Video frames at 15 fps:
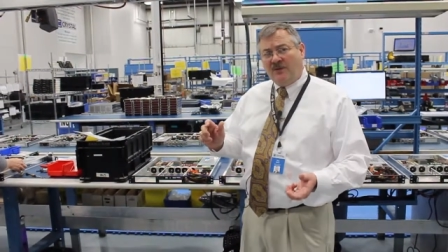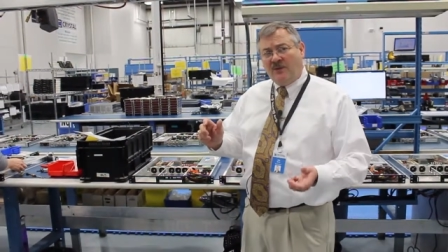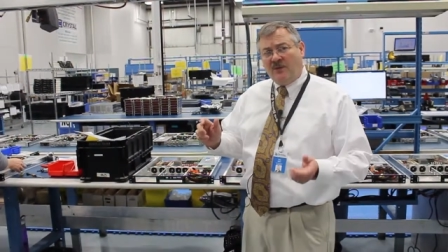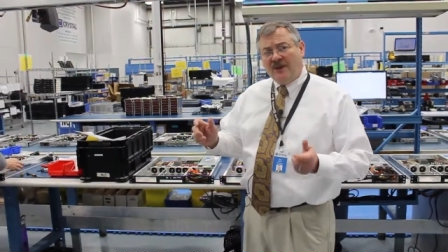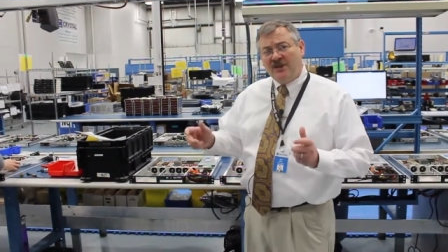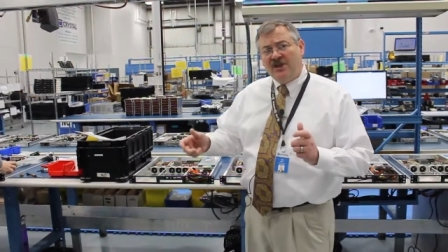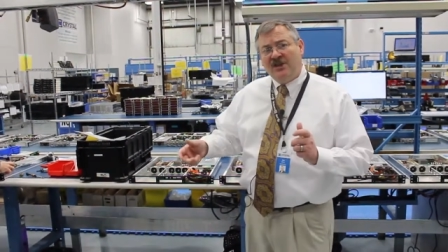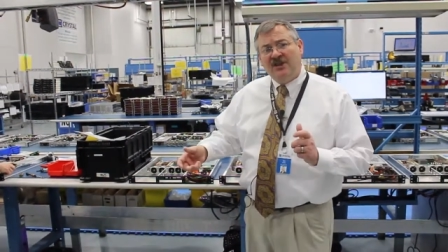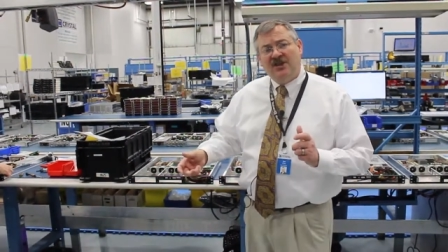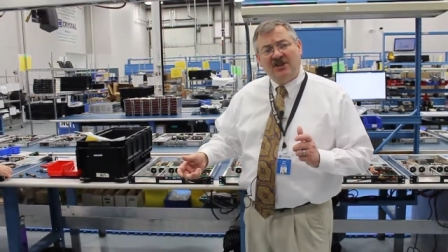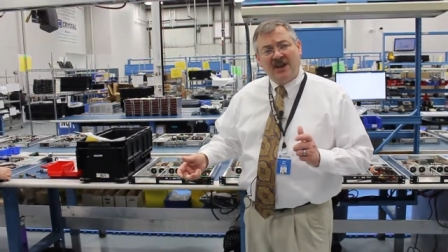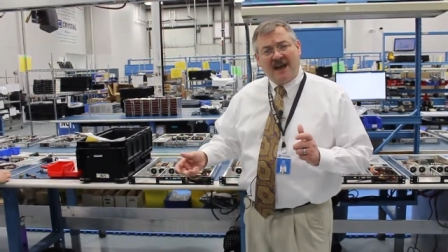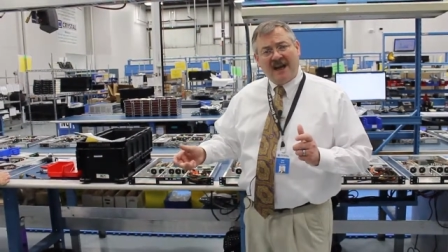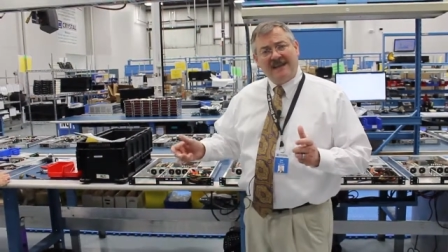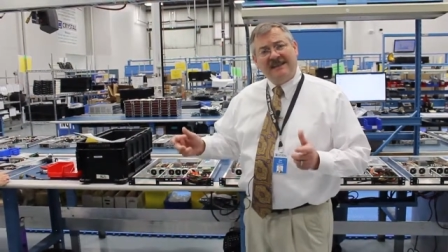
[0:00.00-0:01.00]
rigid
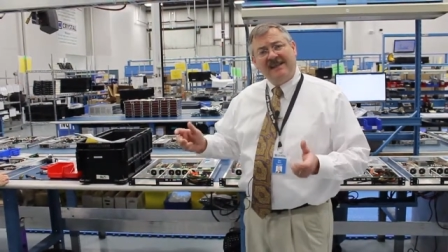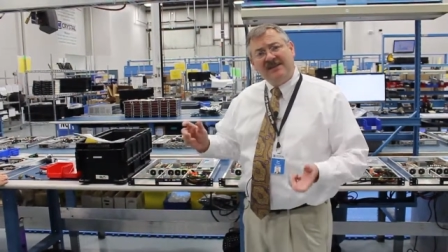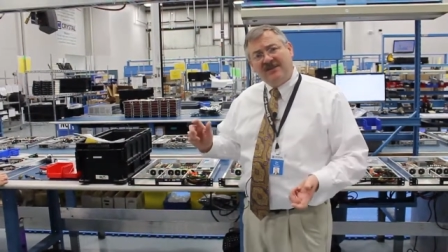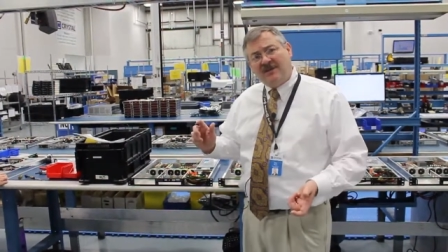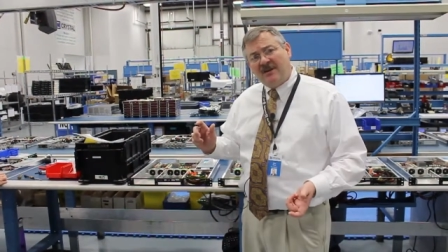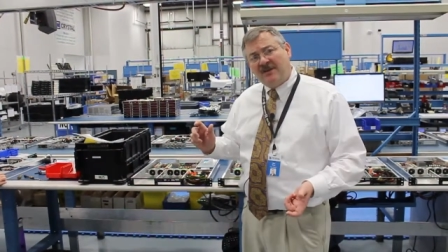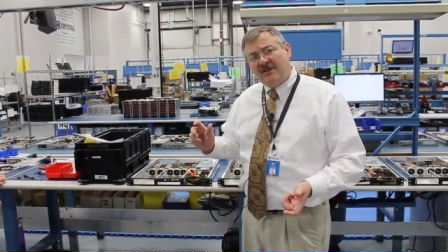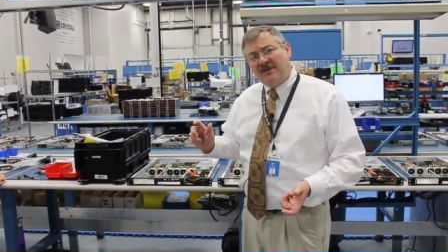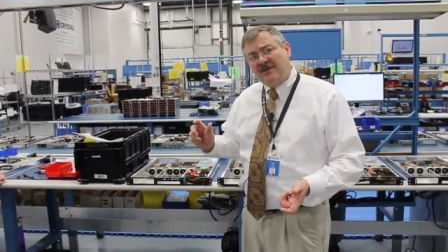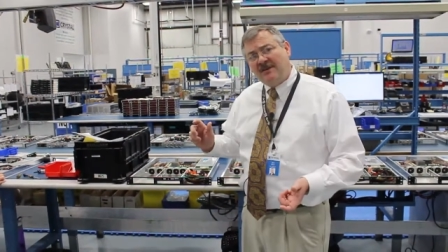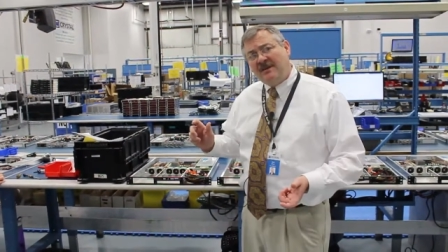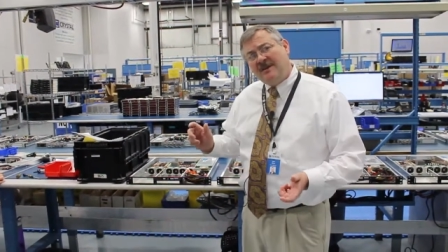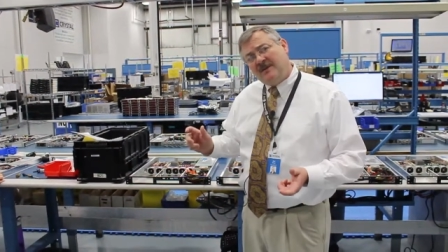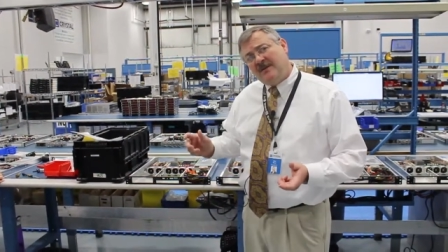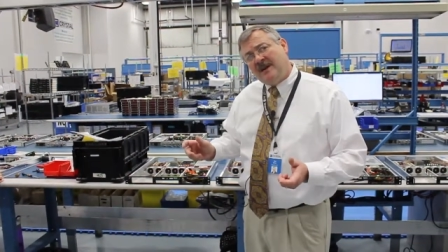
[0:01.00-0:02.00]
chassis structure
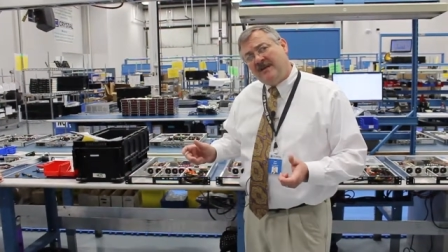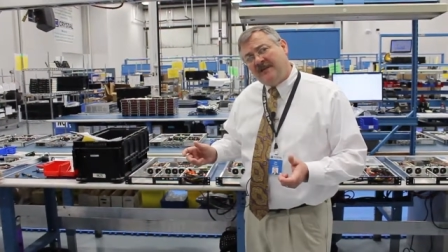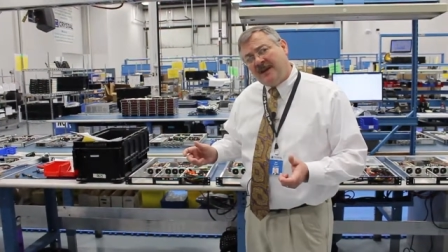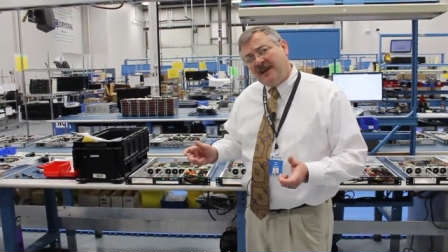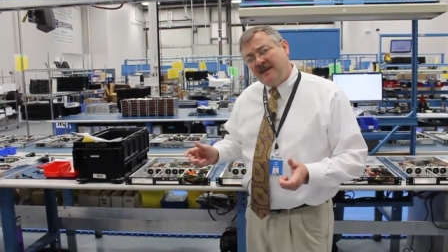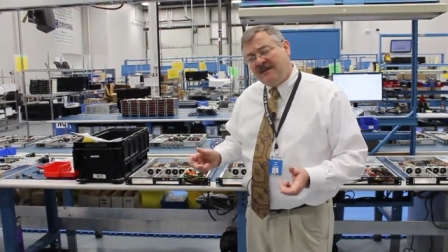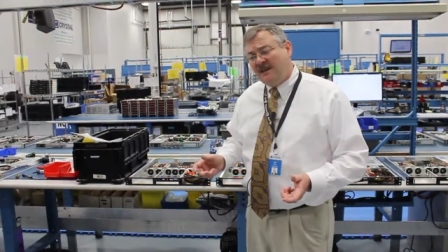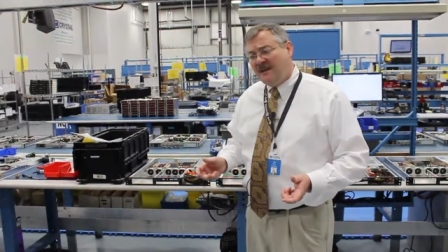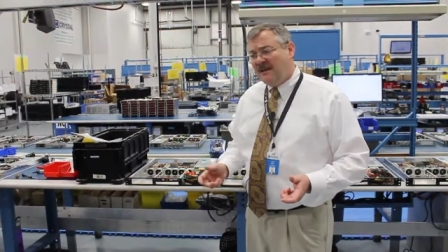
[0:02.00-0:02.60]
around that